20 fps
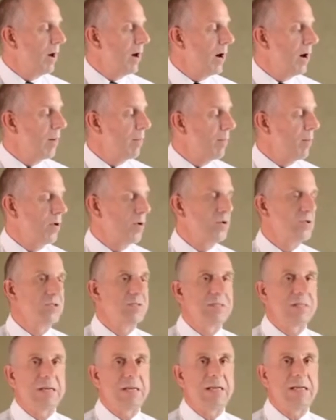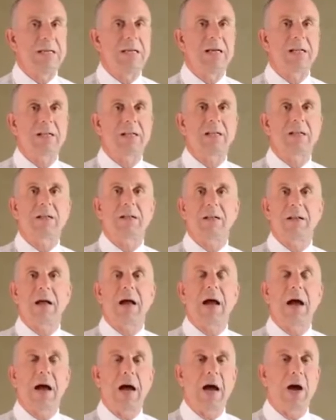our person to get
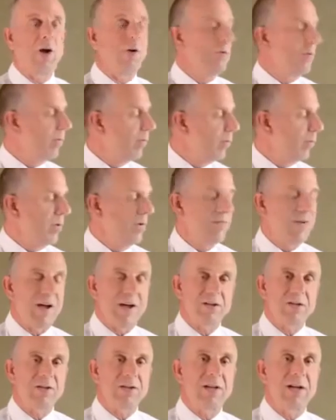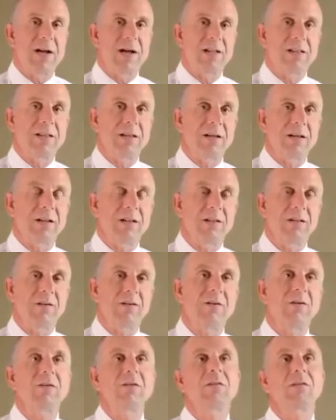out. We've actually got the
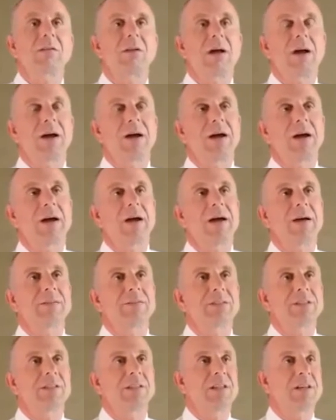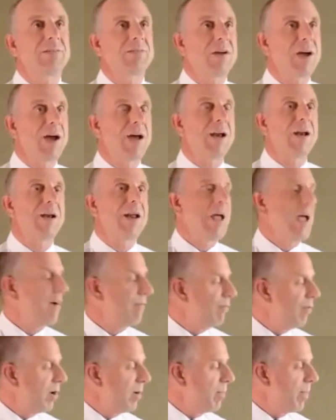alert. I see they've gotten
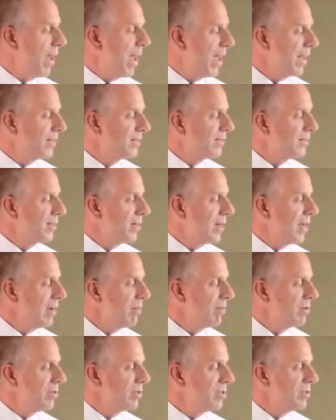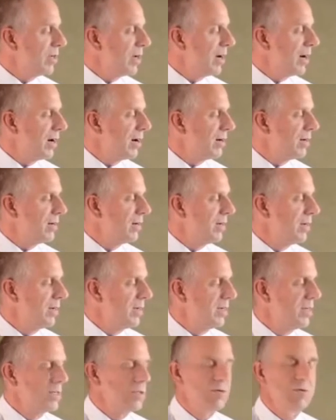halfway past the neighbor's yard.
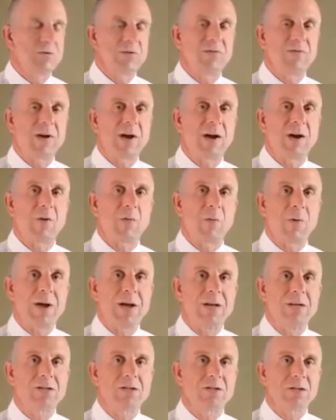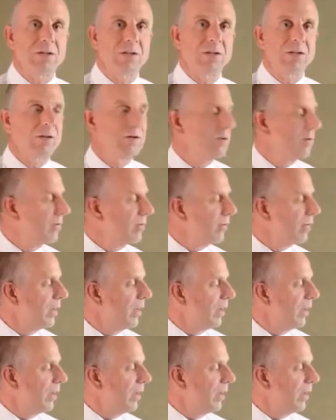We've got a range alert,